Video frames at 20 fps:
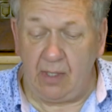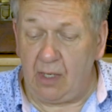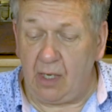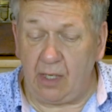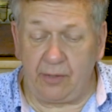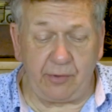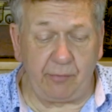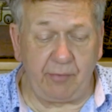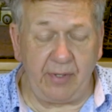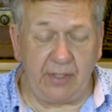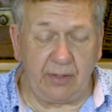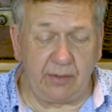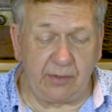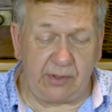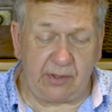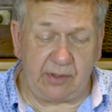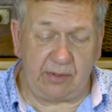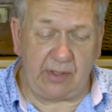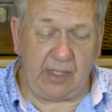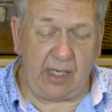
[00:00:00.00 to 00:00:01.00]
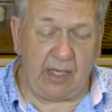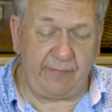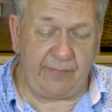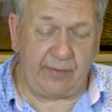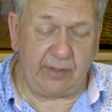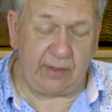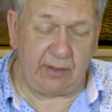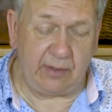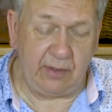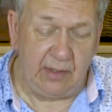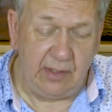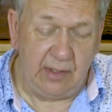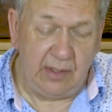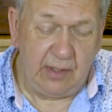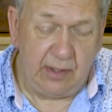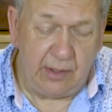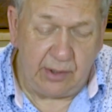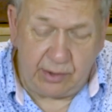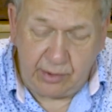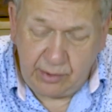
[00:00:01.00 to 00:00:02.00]
Other reels, they have a
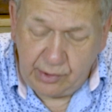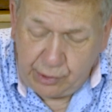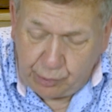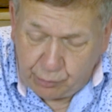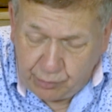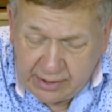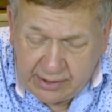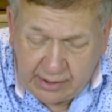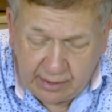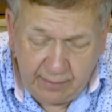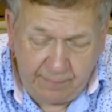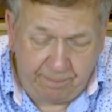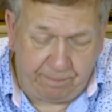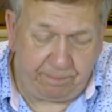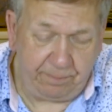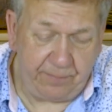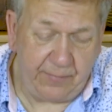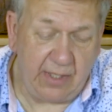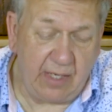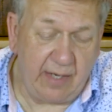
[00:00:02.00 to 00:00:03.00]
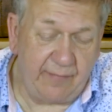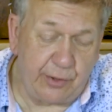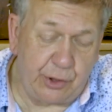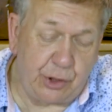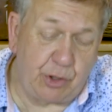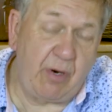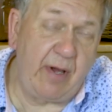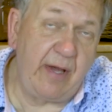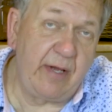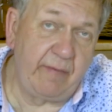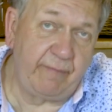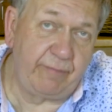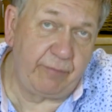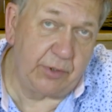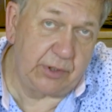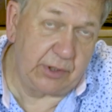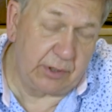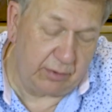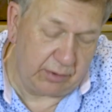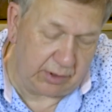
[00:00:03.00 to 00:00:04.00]
Eureka, they have a Triumph
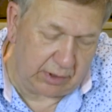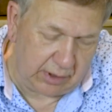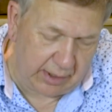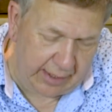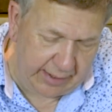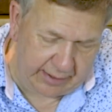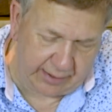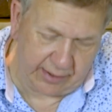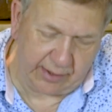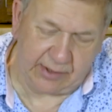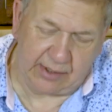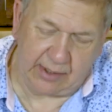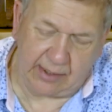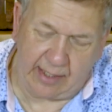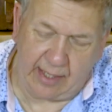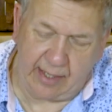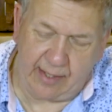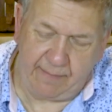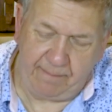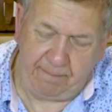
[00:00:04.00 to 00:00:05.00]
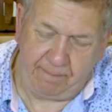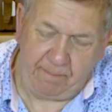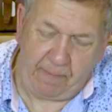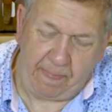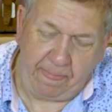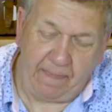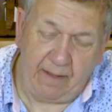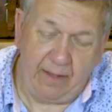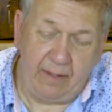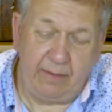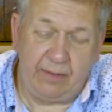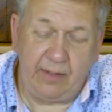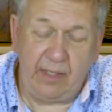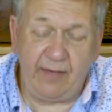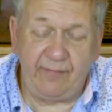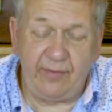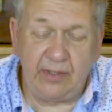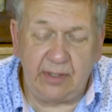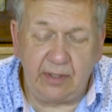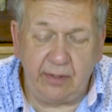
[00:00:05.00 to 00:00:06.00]
which looks like this again. They
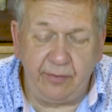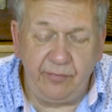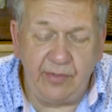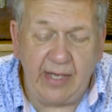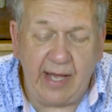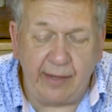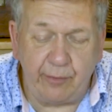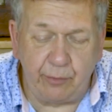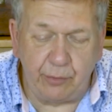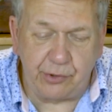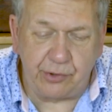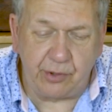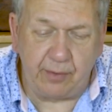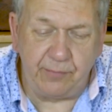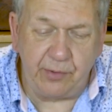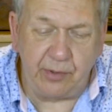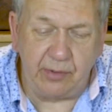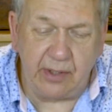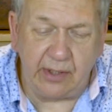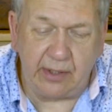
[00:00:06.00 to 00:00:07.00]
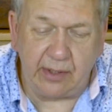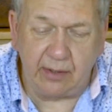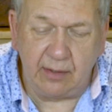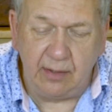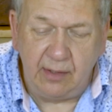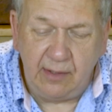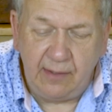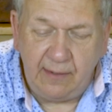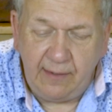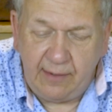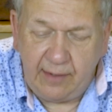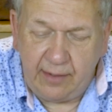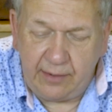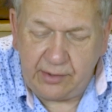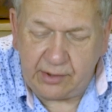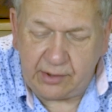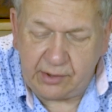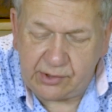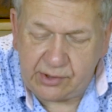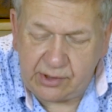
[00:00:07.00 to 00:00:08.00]
have a little narrow drum Eureka,
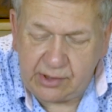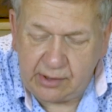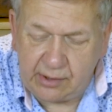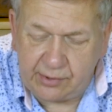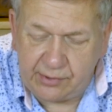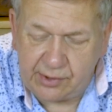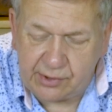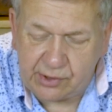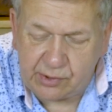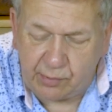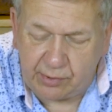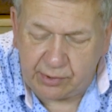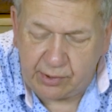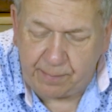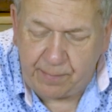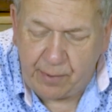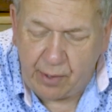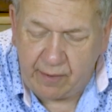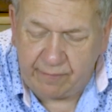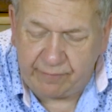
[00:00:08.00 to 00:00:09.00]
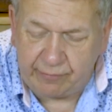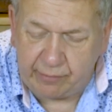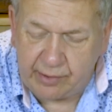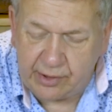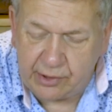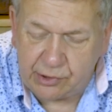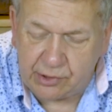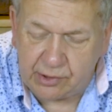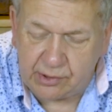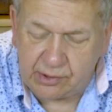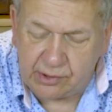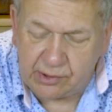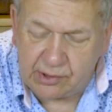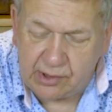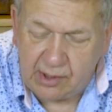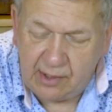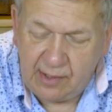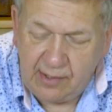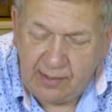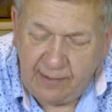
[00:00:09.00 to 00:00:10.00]
and you can see on this one the
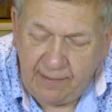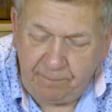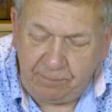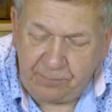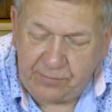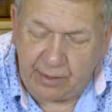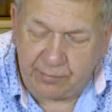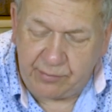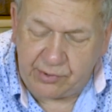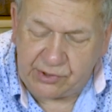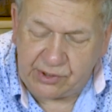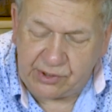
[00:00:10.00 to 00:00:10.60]
perforations down the